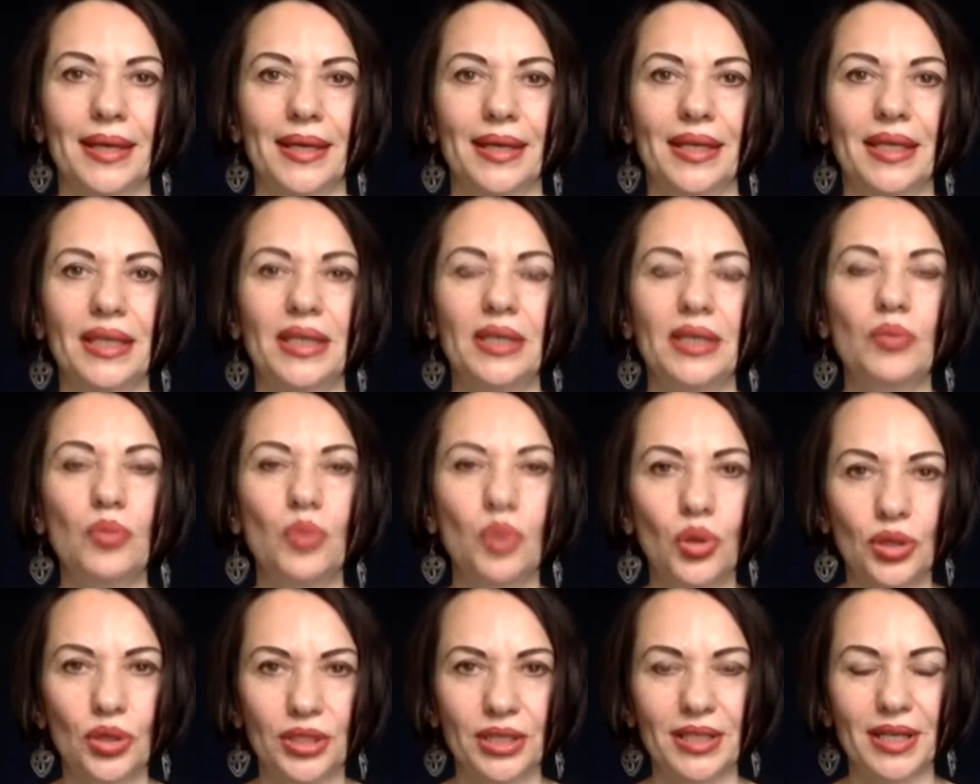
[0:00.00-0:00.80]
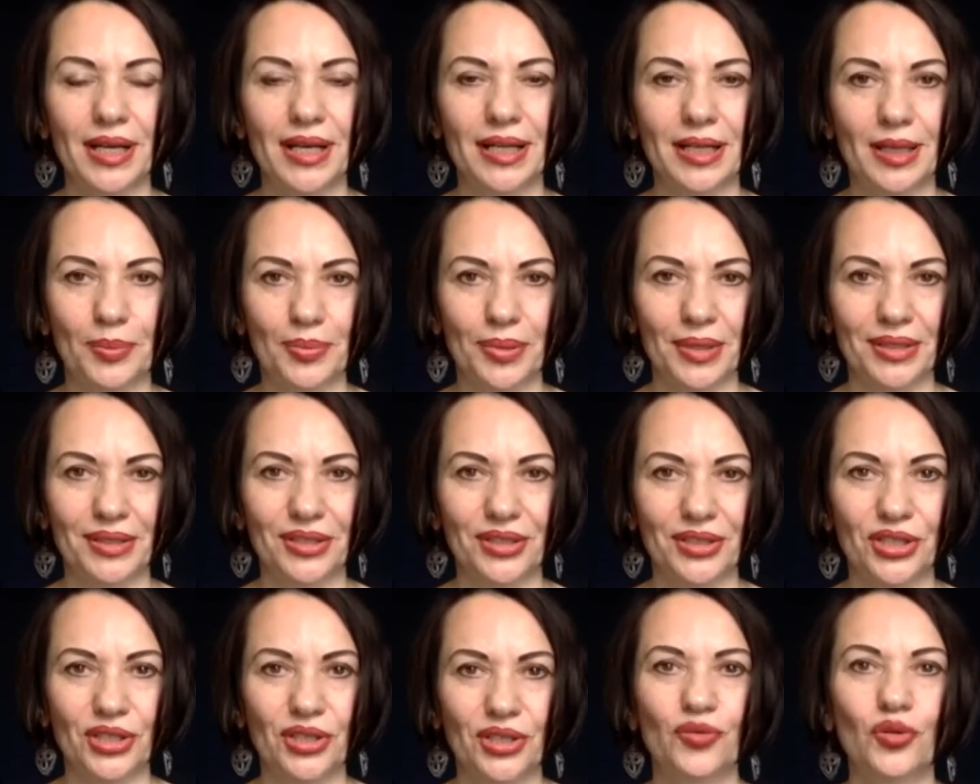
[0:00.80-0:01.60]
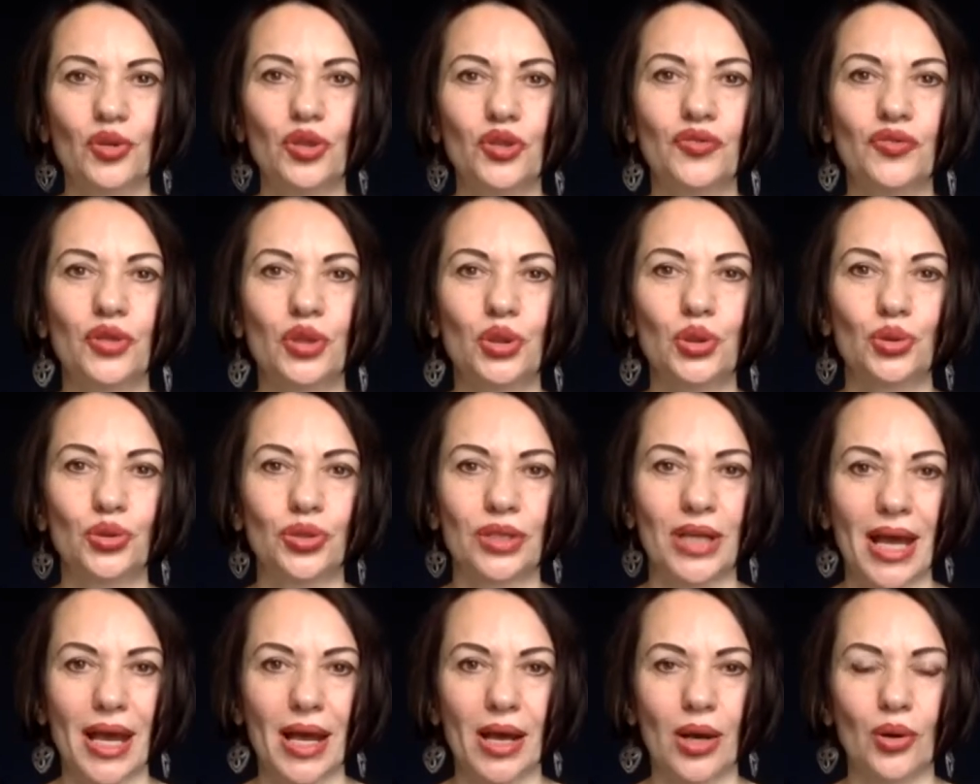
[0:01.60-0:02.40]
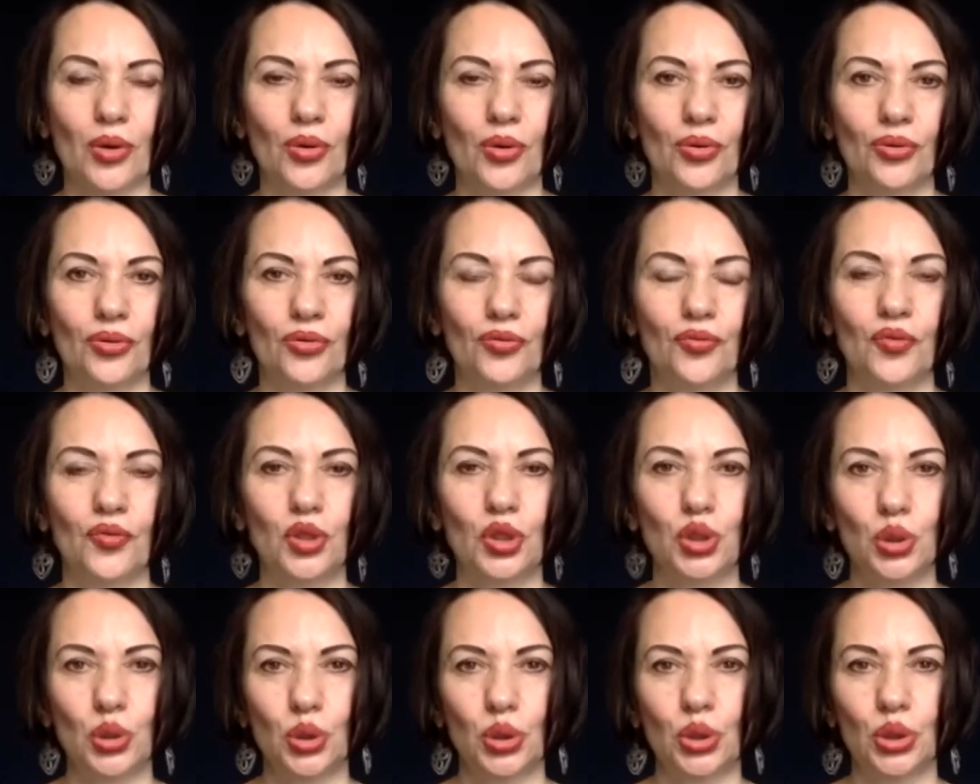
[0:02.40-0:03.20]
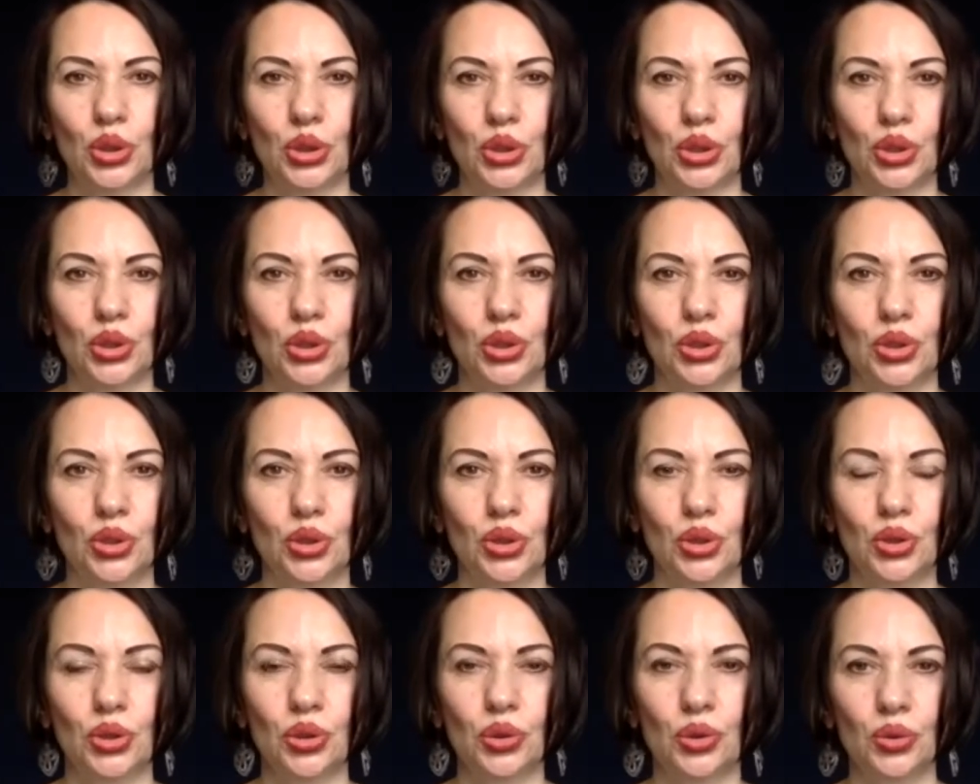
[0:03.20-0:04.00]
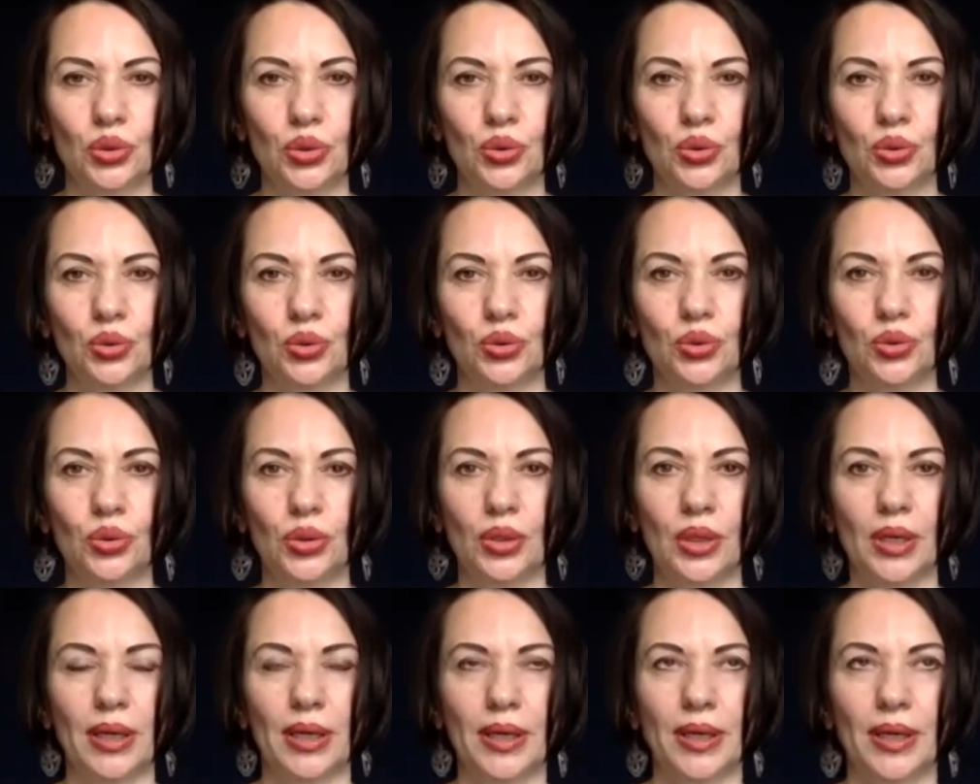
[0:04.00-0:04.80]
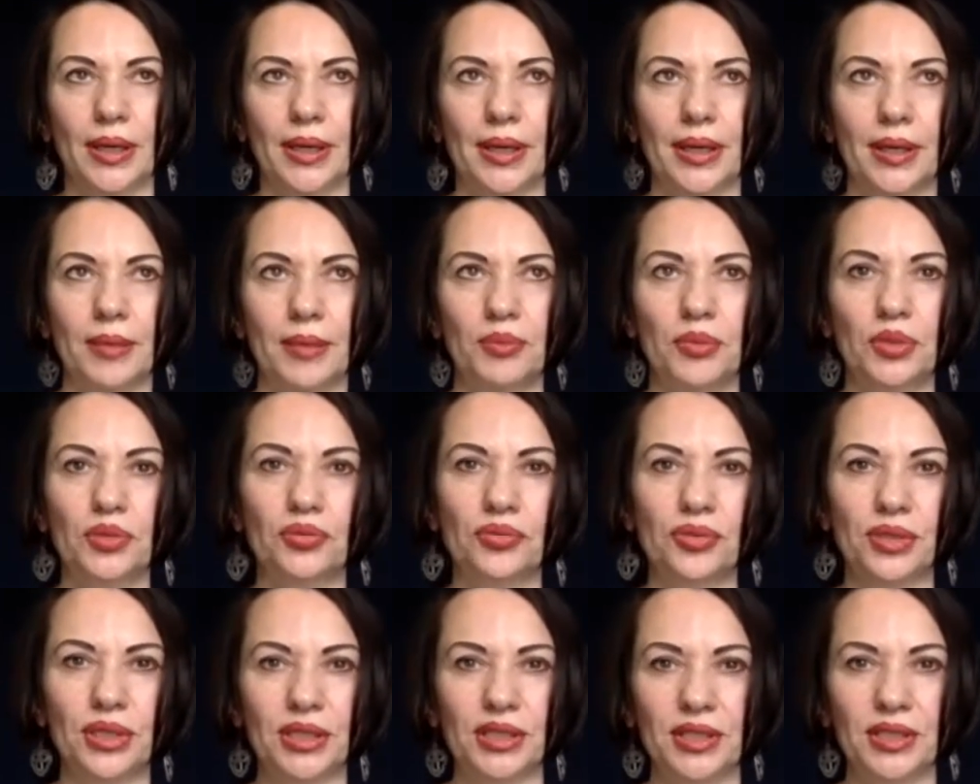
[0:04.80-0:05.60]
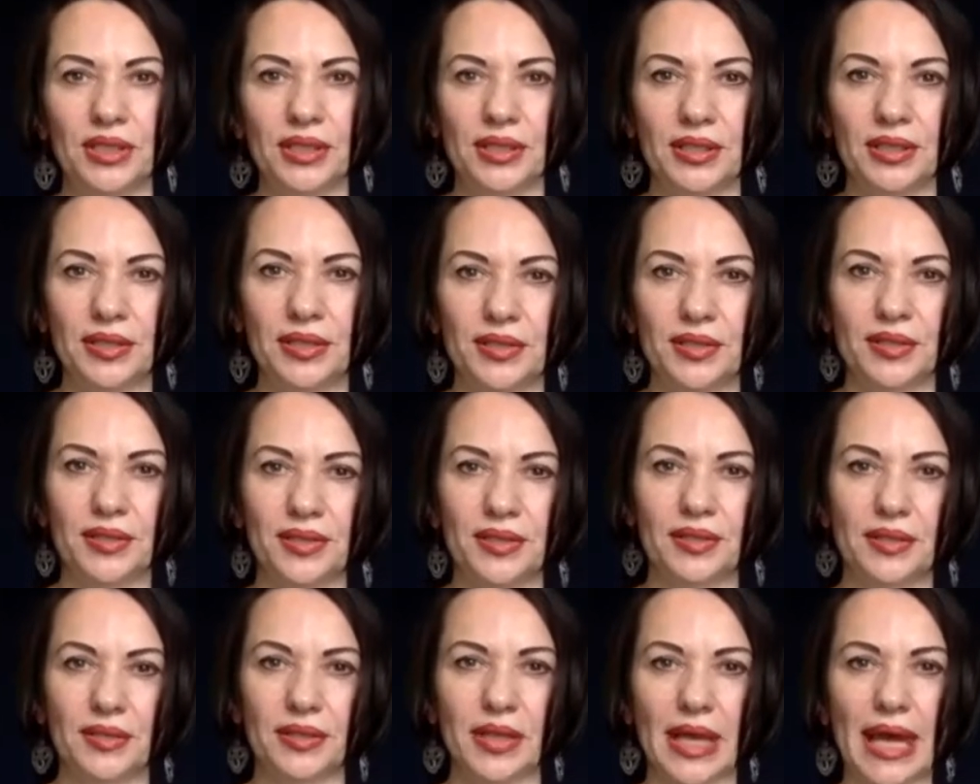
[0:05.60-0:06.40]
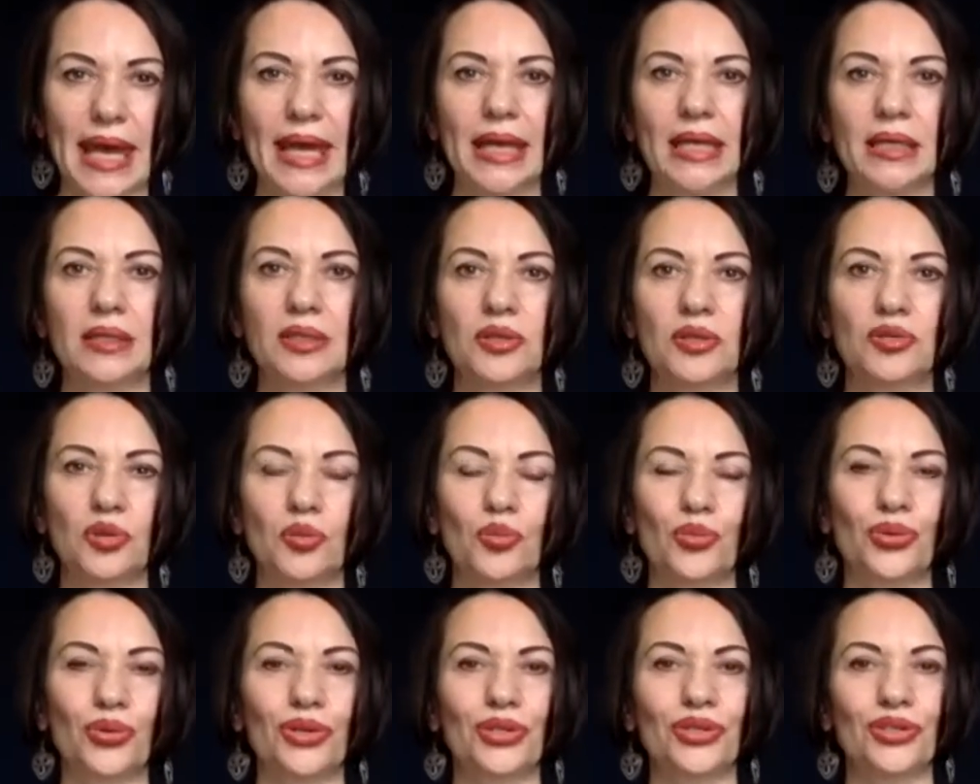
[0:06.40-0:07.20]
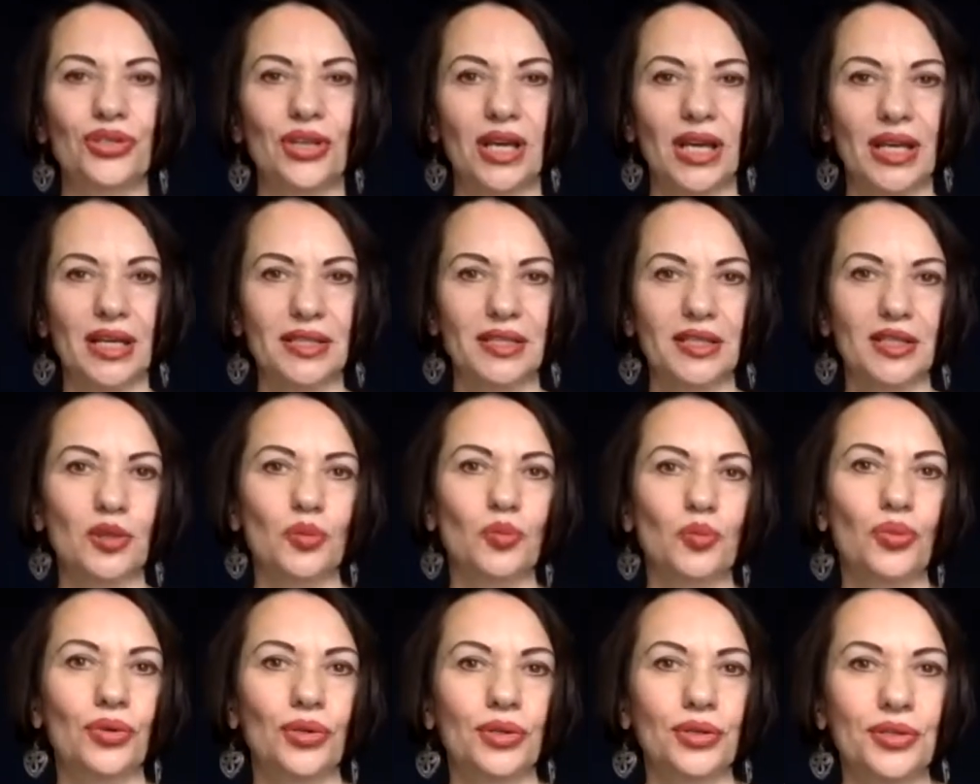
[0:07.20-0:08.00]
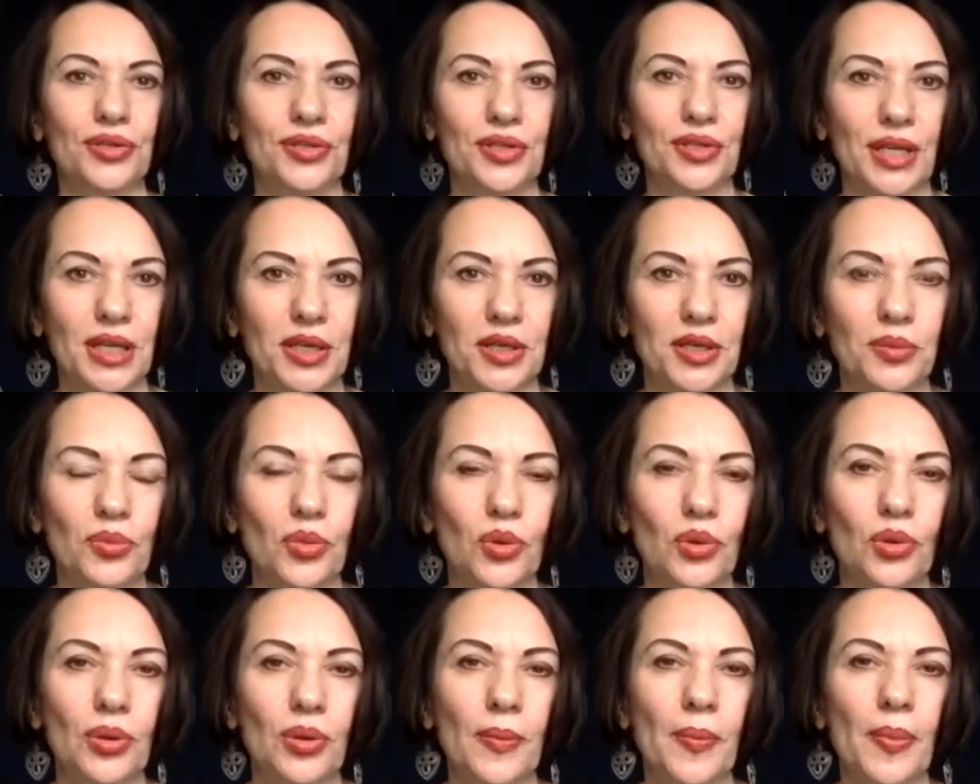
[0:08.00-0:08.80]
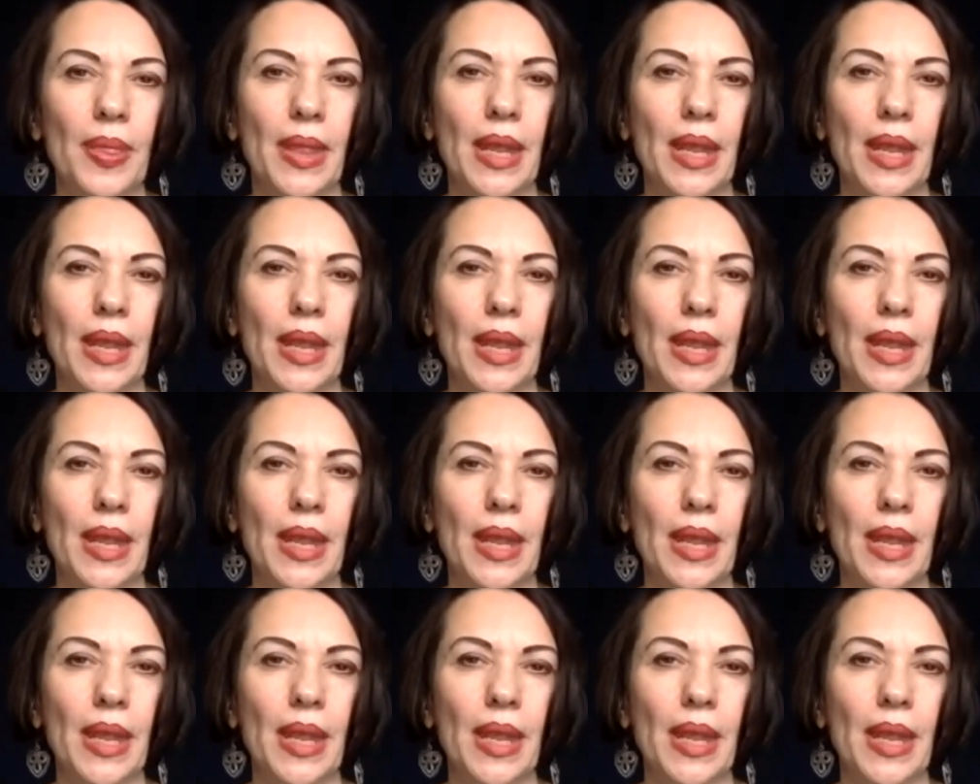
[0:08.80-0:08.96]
in modern Colourpuncture, what we do now, we don't do meridians, entry point, exit points anymore,